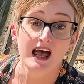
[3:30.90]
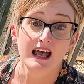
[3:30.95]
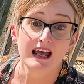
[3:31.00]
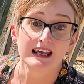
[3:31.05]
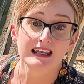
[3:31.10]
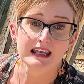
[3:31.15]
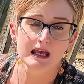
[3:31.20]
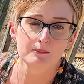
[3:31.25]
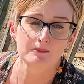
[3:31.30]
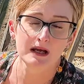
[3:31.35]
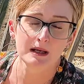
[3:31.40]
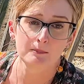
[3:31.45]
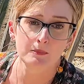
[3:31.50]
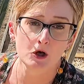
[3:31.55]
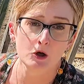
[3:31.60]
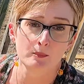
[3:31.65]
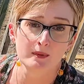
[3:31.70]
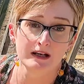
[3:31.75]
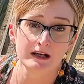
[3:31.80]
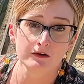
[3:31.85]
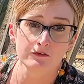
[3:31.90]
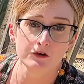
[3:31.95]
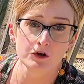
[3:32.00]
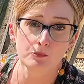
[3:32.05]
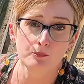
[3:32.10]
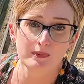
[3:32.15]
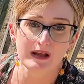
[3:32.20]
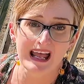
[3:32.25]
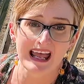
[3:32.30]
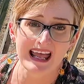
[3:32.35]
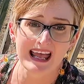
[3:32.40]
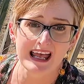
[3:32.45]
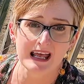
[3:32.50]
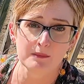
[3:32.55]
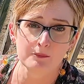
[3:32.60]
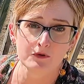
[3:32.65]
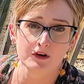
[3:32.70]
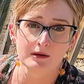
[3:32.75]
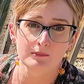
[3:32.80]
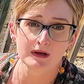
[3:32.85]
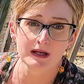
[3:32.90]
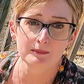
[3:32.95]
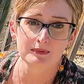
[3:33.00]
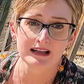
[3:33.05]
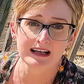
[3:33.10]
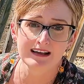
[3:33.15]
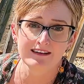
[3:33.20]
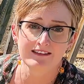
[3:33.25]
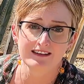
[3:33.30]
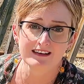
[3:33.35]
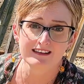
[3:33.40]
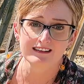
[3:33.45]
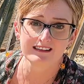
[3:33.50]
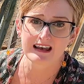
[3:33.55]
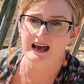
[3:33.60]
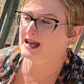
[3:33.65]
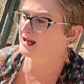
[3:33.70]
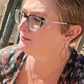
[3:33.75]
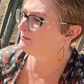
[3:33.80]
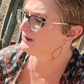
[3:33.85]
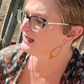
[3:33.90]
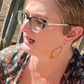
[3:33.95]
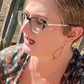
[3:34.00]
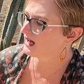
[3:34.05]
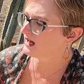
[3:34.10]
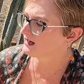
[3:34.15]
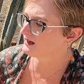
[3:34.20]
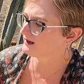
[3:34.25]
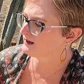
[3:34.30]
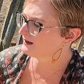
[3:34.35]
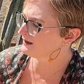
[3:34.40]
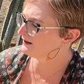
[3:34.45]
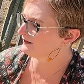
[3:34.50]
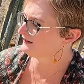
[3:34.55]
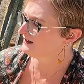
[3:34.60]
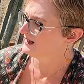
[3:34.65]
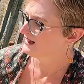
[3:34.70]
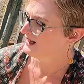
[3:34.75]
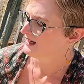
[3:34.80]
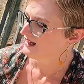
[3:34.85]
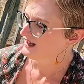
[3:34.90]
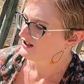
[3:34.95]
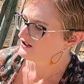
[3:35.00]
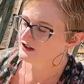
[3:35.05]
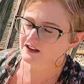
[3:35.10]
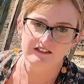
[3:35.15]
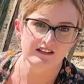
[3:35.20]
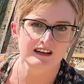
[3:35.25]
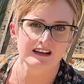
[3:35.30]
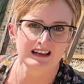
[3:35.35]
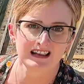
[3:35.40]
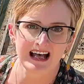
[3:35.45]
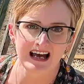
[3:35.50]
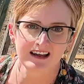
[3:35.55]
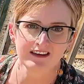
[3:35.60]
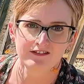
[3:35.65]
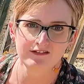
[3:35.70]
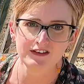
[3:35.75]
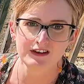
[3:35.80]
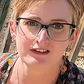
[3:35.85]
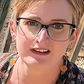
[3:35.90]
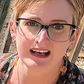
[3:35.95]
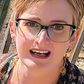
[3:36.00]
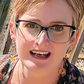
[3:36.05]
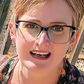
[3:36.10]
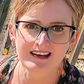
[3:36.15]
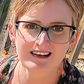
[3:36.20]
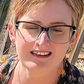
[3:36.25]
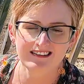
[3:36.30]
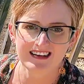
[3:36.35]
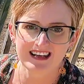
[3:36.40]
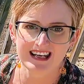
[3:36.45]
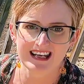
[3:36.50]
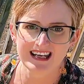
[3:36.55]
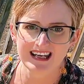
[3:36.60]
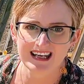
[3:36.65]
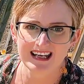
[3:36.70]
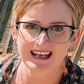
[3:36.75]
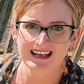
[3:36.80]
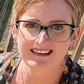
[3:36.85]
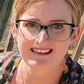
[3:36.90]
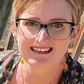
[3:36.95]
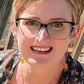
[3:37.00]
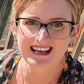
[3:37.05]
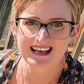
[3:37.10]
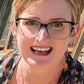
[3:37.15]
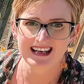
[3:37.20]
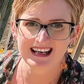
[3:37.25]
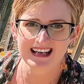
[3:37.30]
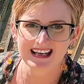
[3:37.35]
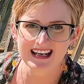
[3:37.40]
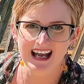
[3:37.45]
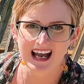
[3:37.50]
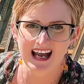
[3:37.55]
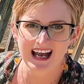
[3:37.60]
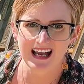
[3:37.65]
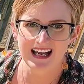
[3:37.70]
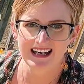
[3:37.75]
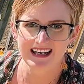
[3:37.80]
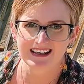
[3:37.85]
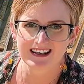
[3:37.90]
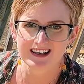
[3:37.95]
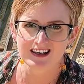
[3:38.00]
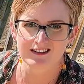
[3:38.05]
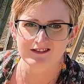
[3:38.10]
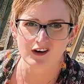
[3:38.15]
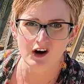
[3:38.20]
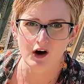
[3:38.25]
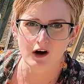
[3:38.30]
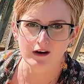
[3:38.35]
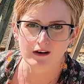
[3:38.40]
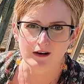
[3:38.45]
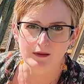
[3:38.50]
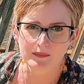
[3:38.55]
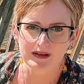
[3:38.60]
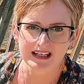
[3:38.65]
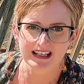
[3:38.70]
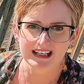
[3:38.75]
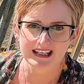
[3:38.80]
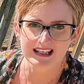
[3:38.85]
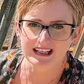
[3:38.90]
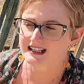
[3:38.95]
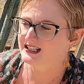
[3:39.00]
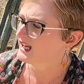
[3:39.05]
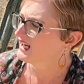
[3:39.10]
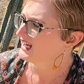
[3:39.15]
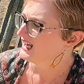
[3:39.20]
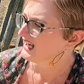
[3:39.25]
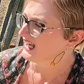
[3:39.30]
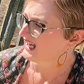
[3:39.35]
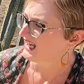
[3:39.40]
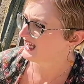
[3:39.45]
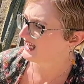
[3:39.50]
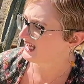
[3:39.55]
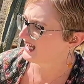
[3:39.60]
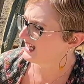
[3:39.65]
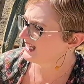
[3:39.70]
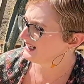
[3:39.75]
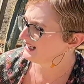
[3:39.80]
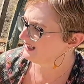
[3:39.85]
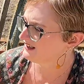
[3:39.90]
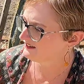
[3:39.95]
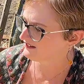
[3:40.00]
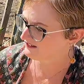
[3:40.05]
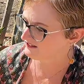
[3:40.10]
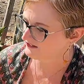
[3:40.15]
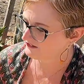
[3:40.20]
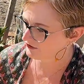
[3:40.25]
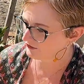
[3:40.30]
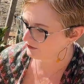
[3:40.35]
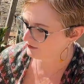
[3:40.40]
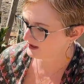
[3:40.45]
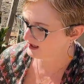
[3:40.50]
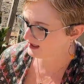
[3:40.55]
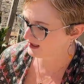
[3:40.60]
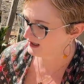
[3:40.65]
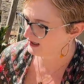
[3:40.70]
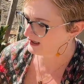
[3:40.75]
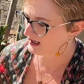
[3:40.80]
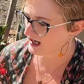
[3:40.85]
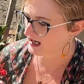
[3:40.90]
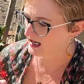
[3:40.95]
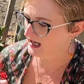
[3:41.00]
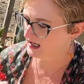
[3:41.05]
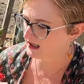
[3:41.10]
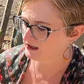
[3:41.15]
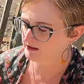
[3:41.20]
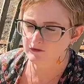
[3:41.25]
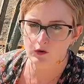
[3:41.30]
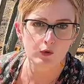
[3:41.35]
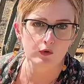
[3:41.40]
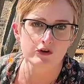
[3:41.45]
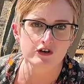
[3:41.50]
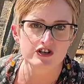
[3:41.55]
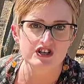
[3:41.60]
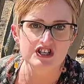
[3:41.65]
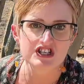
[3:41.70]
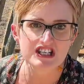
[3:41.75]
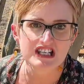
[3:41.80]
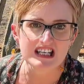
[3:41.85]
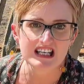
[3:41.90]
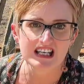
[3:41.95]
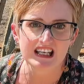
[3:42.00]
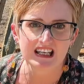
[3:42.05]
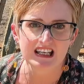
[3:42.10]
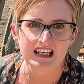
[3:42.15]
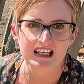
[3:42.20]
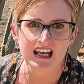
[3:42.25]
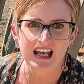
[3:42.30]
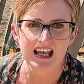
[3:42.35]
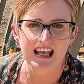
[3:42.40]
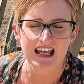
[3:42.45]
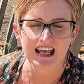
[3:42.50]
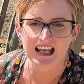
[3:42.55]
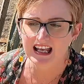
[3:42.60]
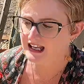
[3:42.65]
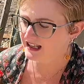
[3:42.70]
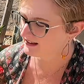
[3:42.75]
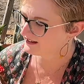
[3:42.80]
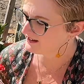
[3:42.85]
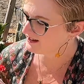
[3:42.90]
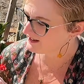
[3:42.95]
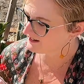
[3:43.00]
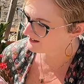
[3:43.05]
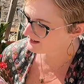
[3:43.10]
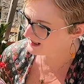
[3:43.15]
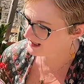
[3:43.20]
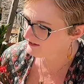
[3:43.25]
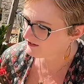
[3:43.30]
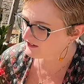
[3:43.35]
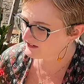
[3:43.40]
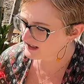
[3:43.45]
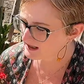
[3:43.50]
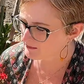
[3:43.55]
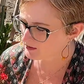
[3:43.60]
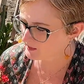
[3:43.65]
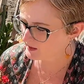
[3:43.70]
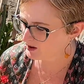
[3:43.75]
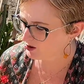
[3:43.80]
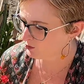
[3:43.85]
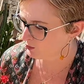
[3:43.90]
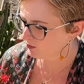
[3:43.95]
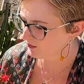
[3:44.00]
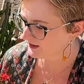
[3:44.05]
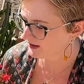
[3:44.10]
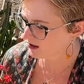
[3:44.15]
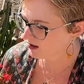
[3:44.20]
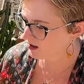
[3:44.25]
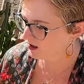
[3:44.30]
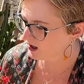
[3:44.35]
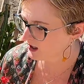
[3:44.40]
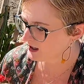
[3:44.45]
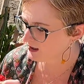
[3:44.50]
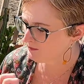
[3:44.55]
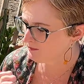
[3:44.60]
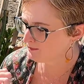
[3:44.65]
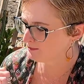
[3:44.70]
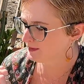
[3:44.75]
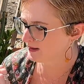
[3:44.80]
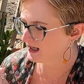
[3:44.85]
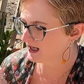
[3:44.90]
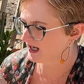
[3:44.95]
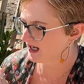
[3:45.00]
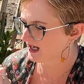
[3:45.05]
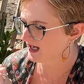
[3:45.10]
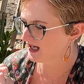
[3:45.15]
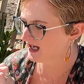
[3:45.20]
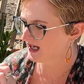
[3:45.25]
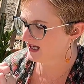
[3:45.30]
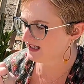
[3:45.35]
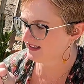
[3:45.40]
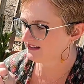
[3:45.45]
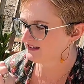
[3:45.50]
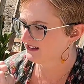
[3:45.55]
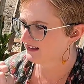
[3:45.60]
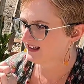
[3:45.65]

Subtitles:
get my poop in a group and bring my plants inside, because just in the last few days, it's getting kind of autumny and it's turning kind of orangey, and these leaves seem to be holding on, but